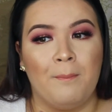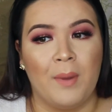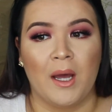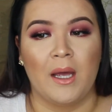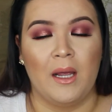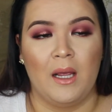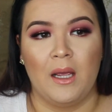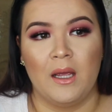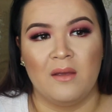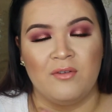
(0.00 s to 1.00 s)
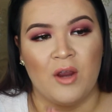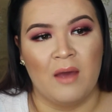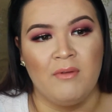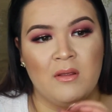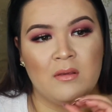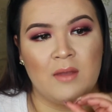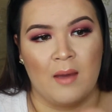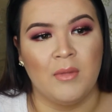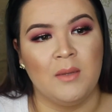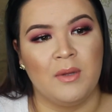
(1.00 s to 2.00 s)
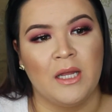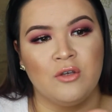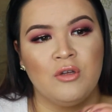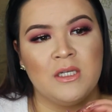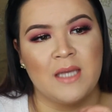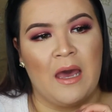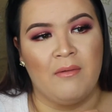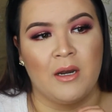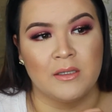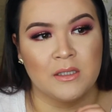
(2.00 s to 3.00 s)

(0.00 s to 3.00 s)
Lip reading: but if you're having that many, like, you need to have it at a